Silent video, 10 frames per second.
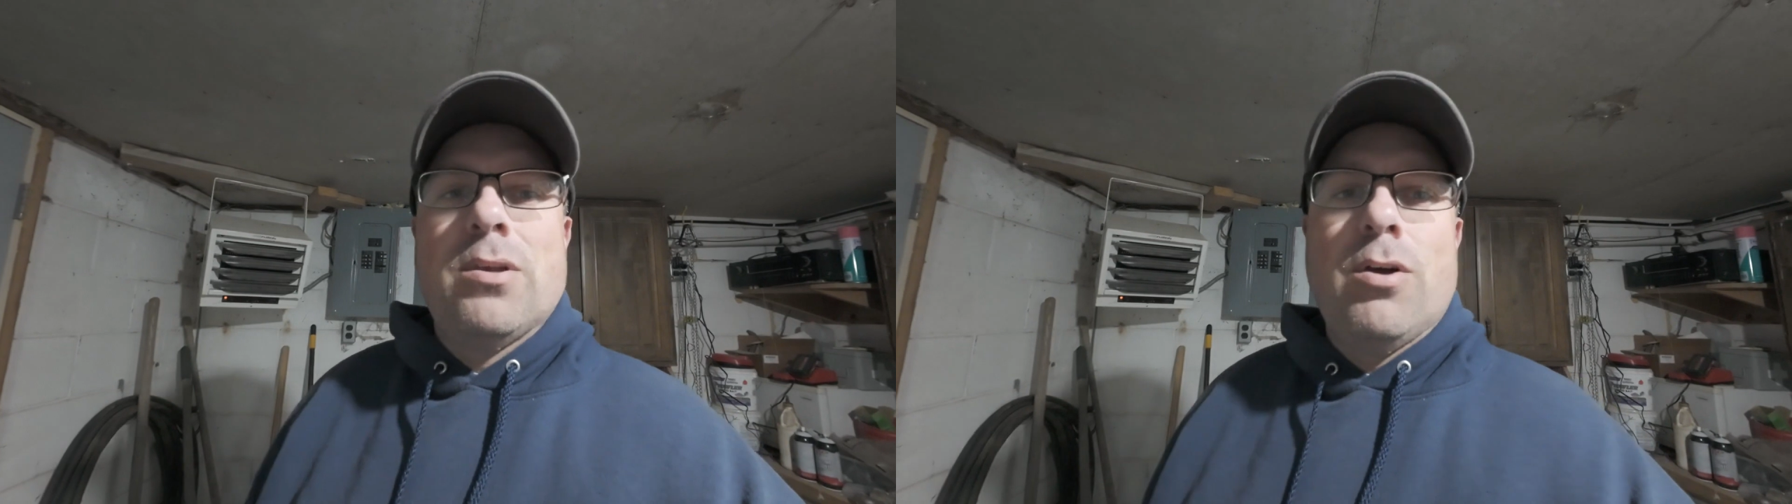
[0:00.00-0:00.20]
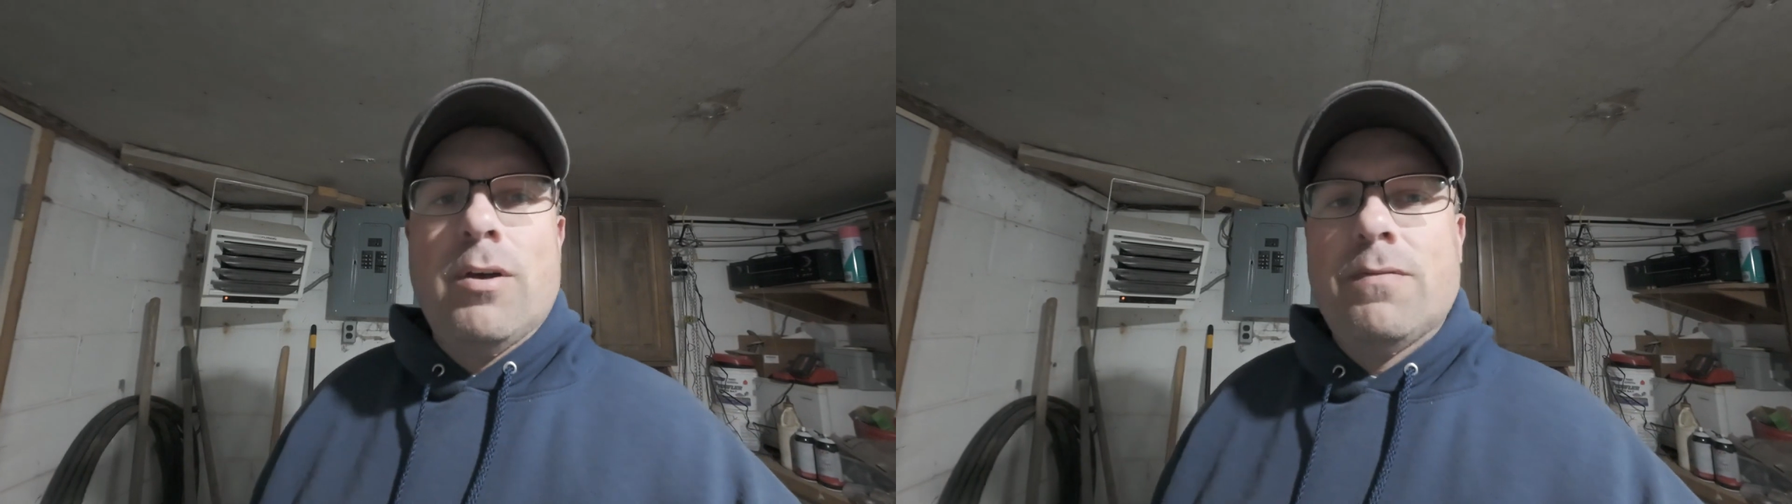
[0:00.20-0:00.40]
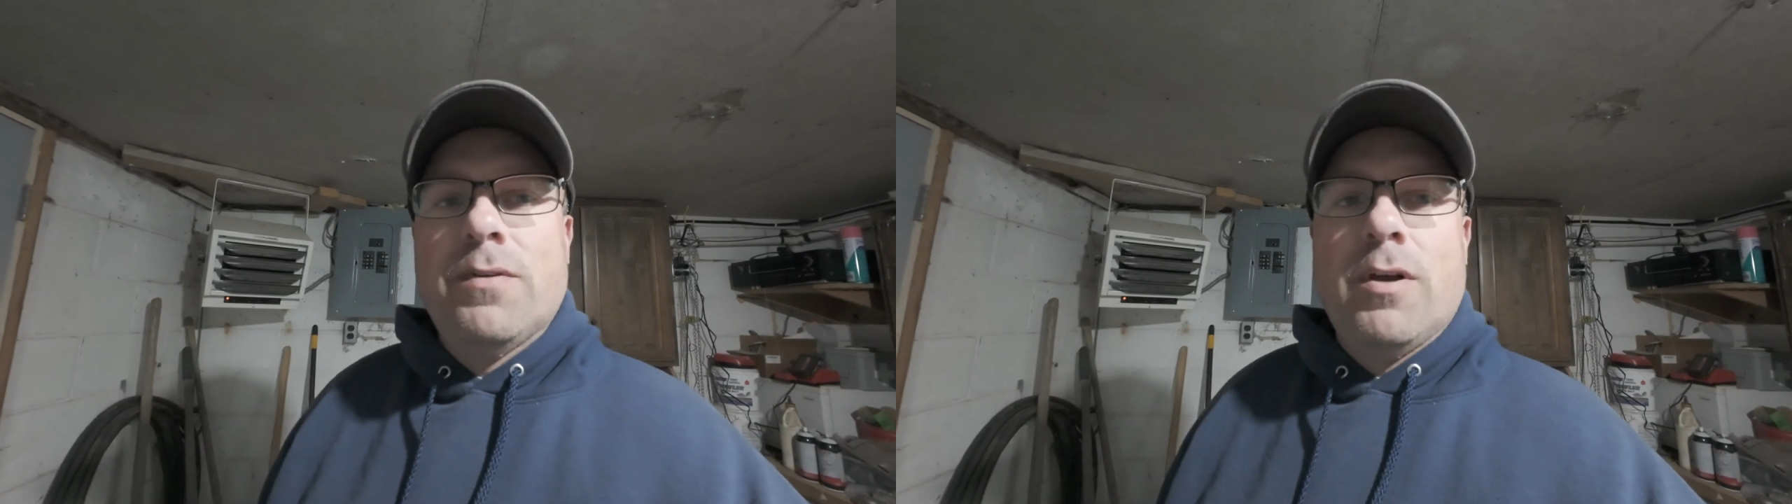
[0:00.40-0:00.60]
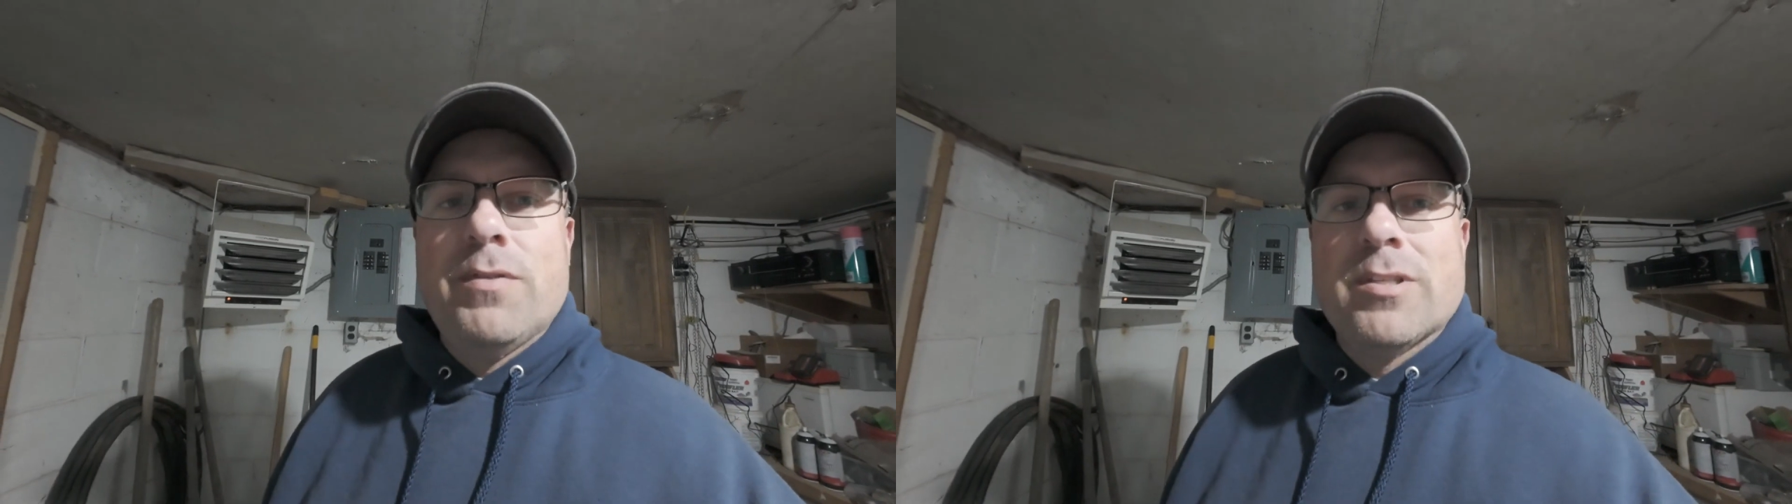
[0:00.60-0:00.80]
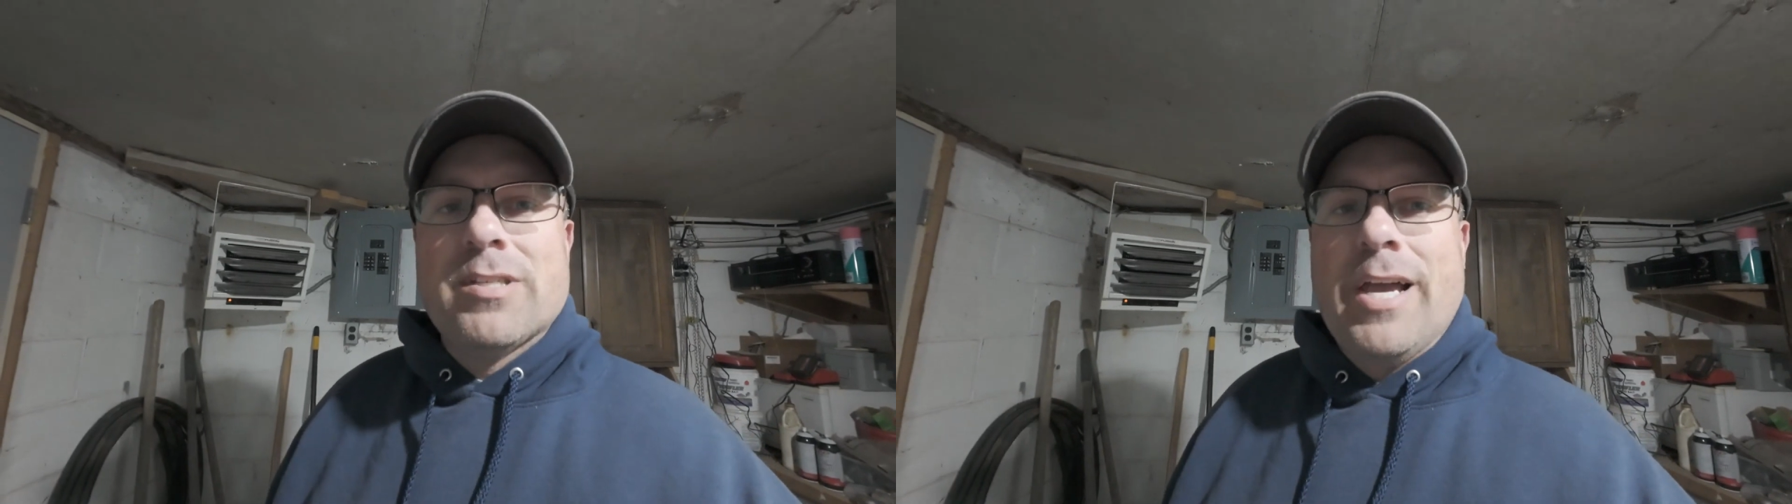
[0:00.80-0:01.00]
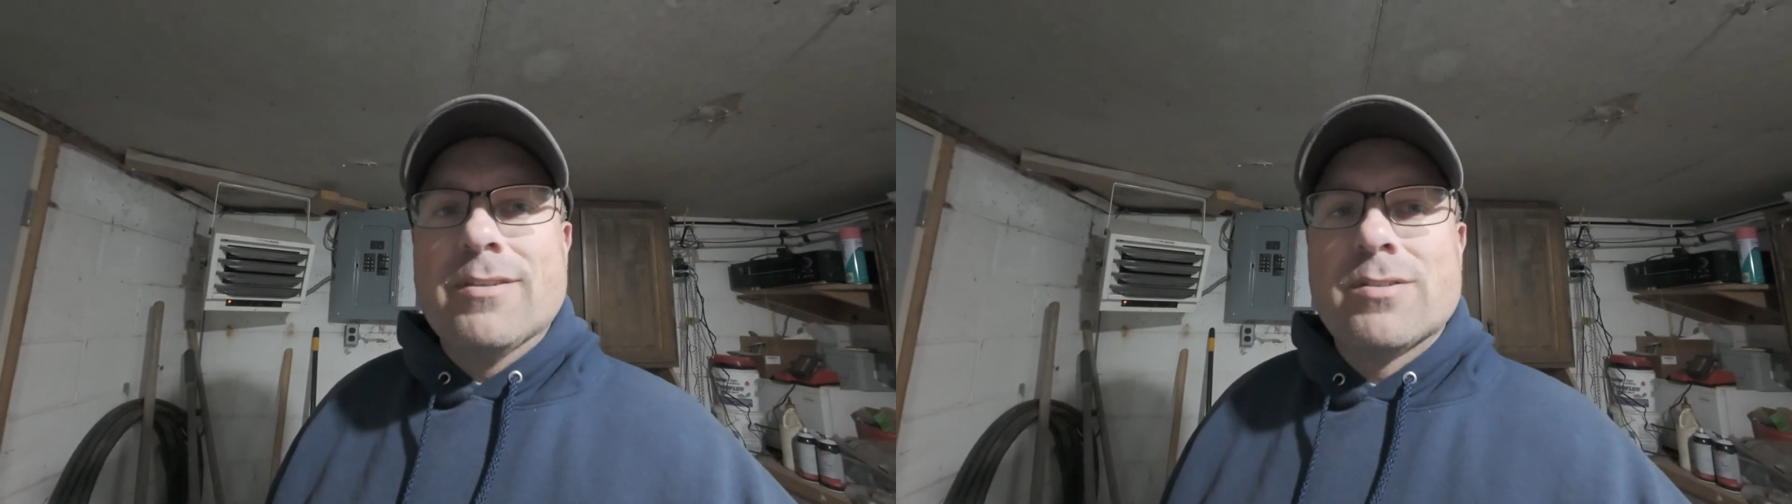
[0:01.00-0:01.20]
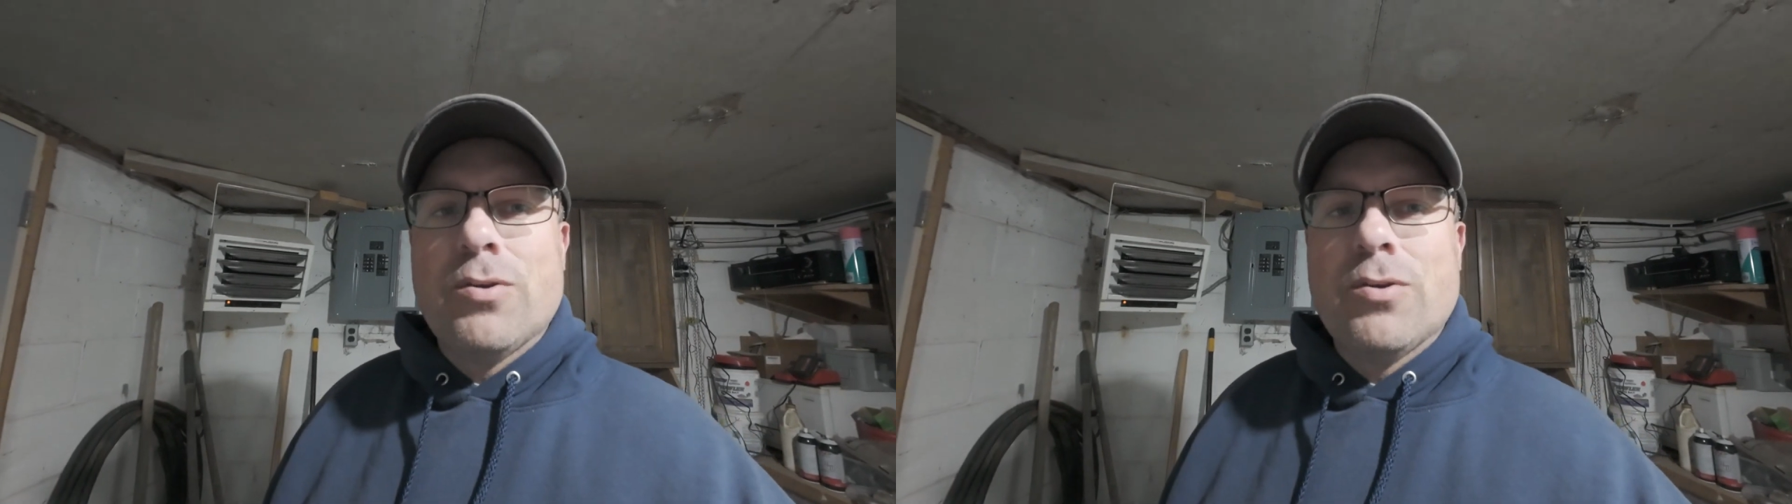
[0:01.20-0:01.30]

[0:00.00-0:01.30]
of this test.